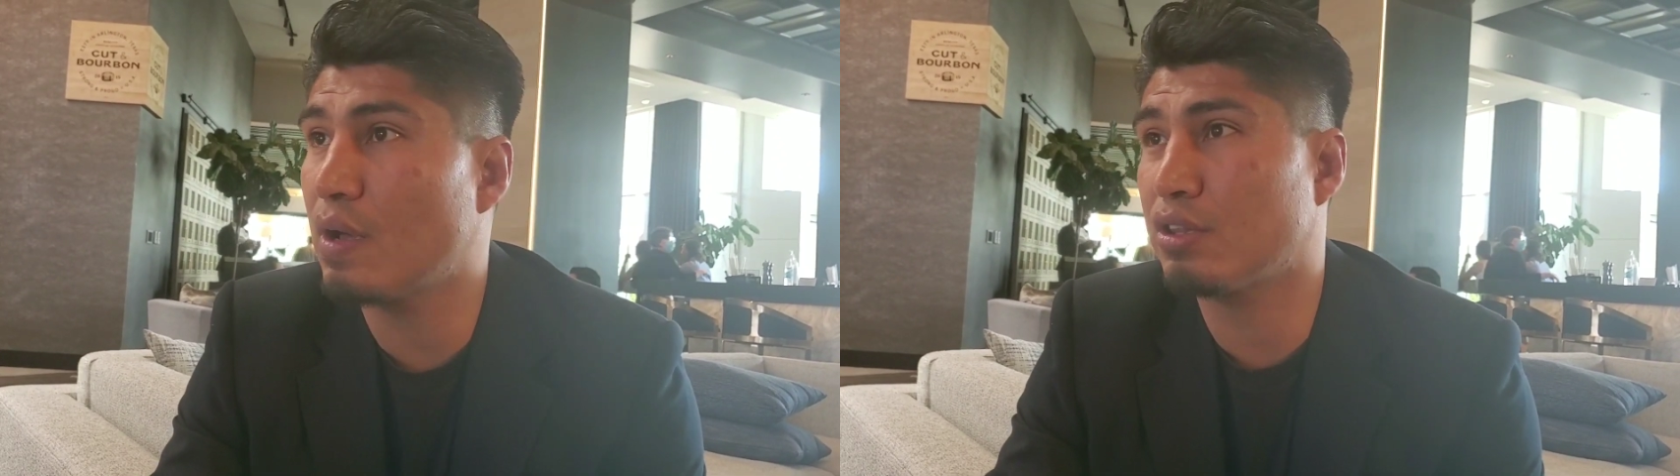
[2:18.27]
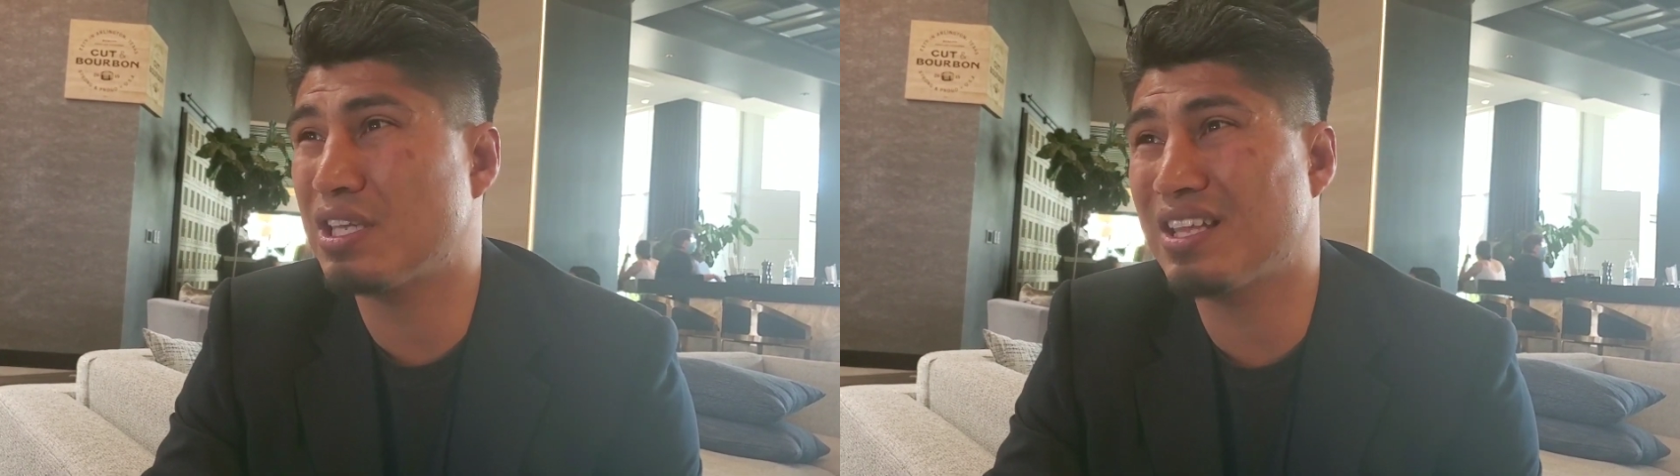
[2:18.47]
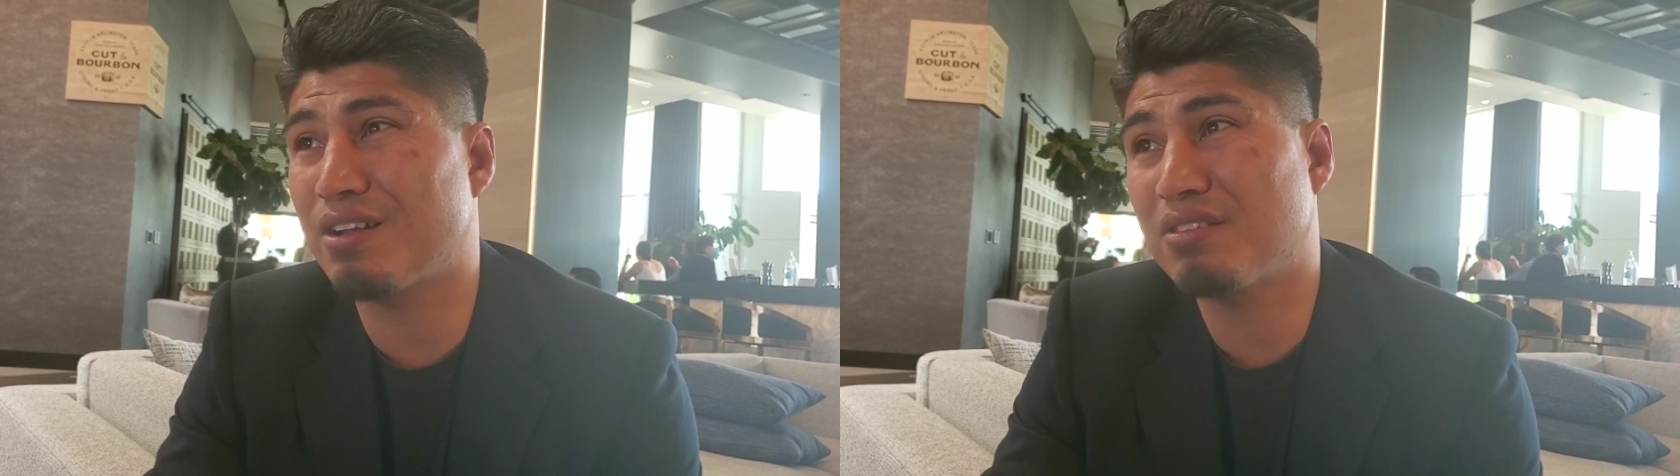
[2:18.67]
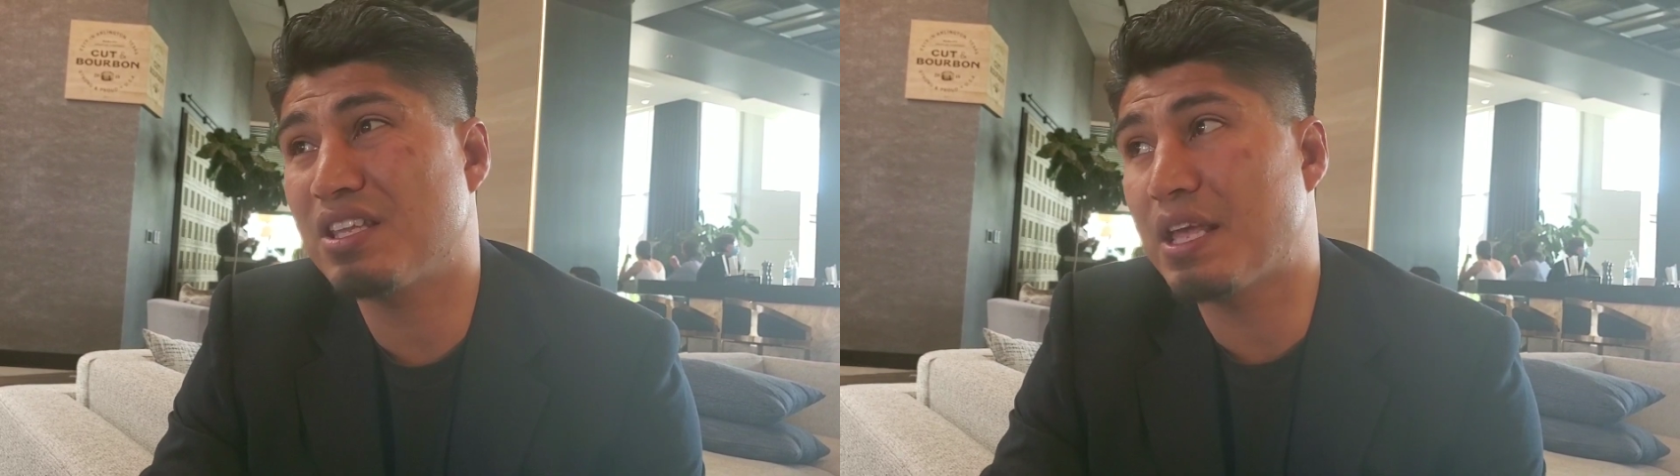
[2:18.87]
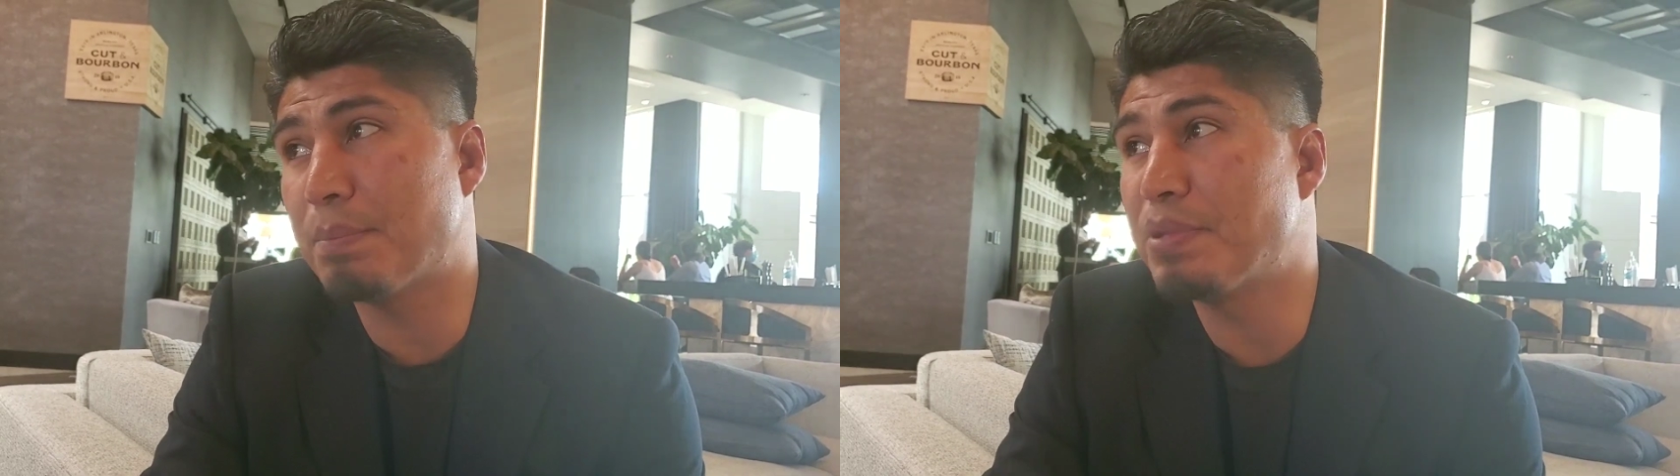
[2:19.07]
I don't
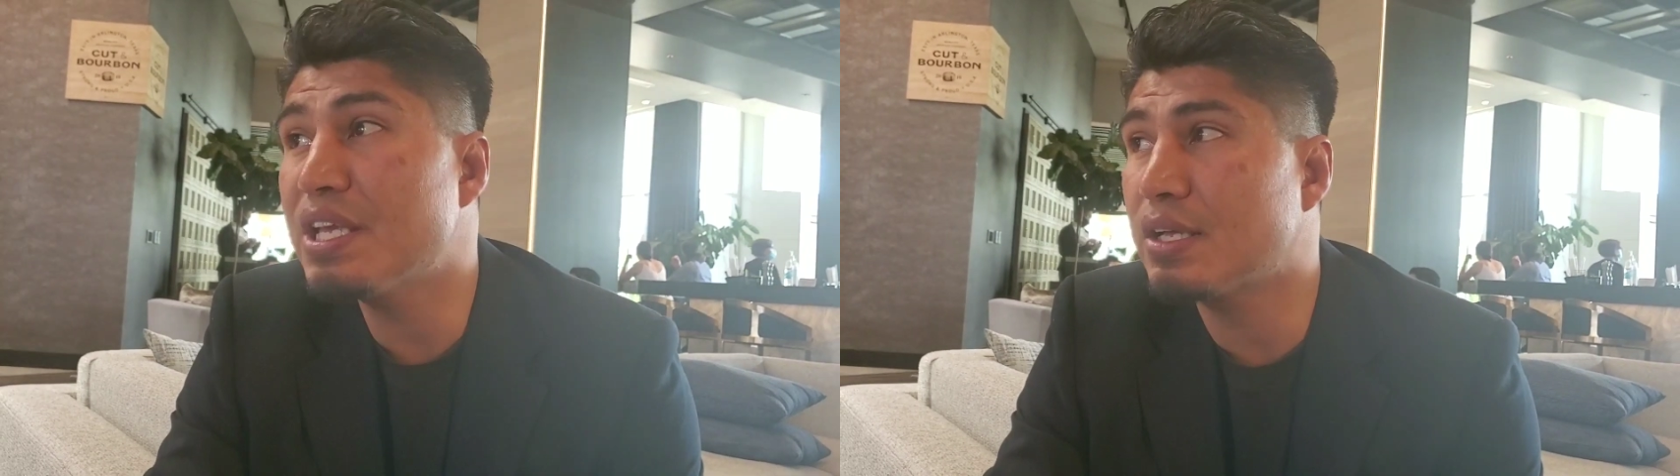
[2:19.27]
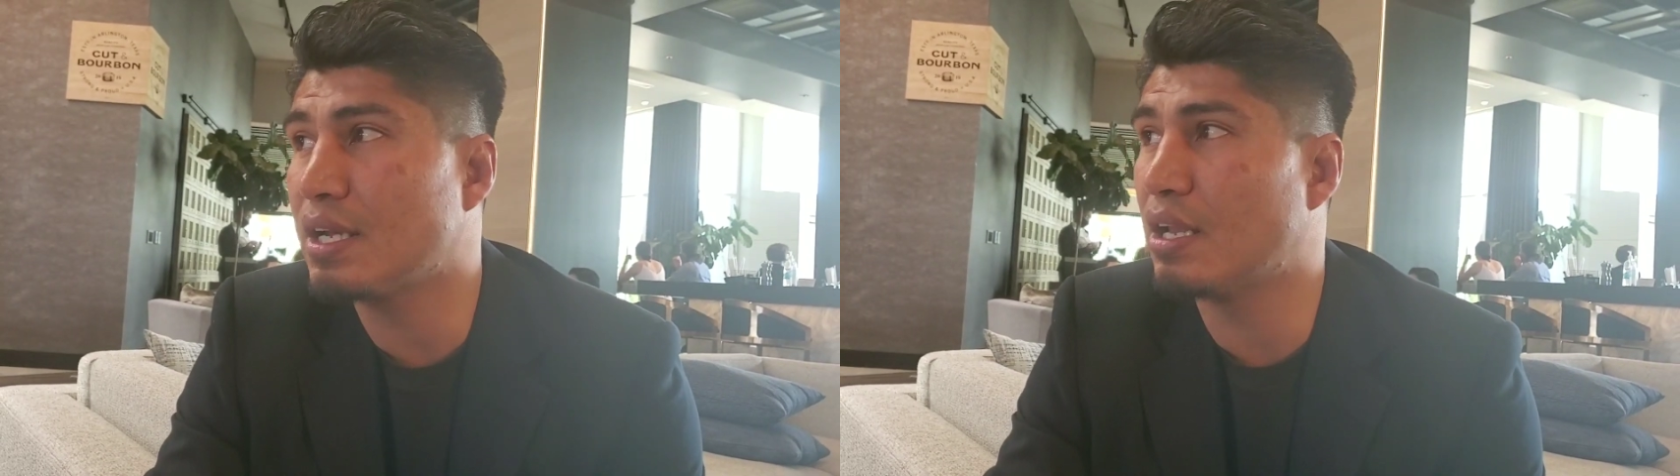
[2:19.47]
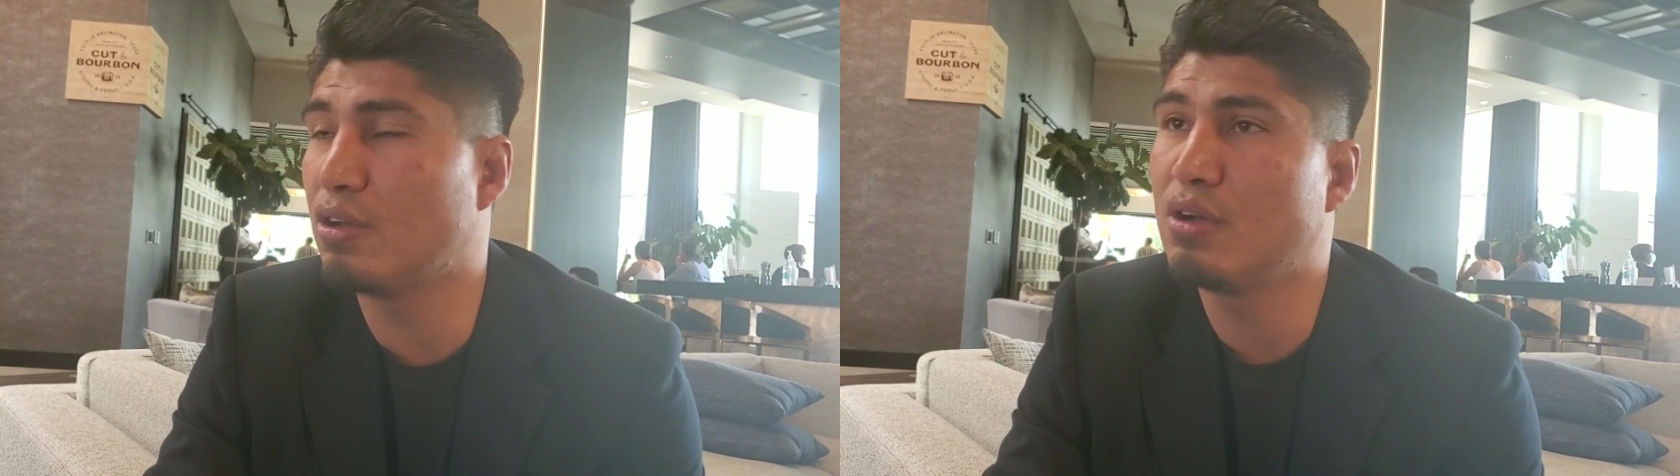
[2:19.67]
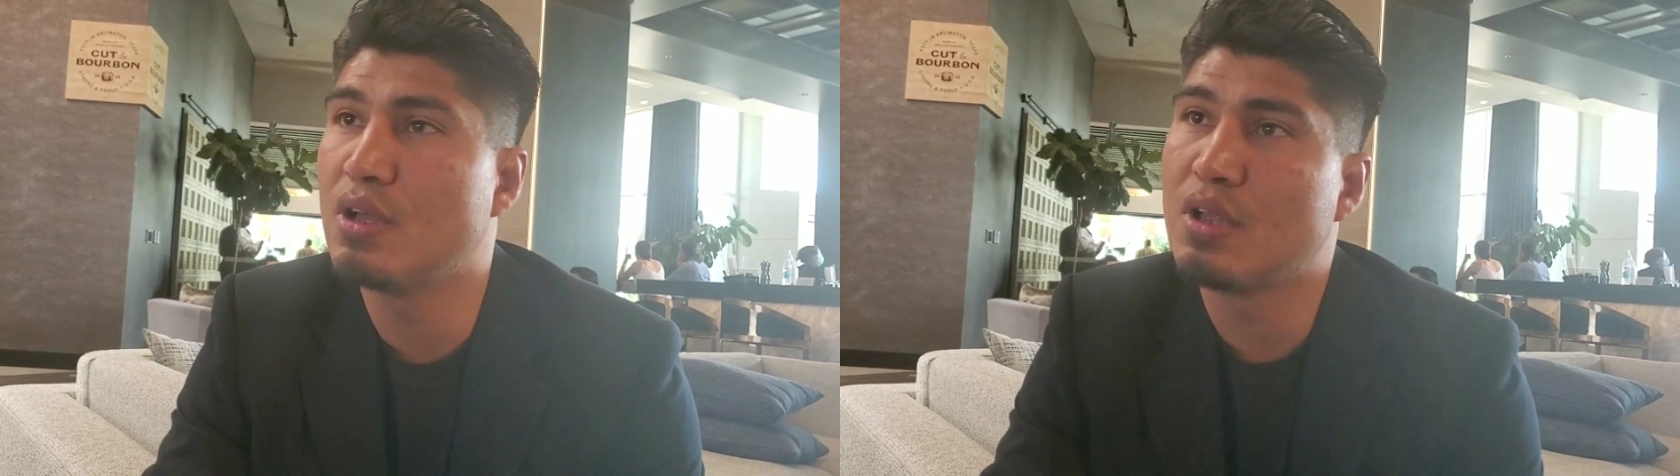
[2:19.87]
think they beat Canelo.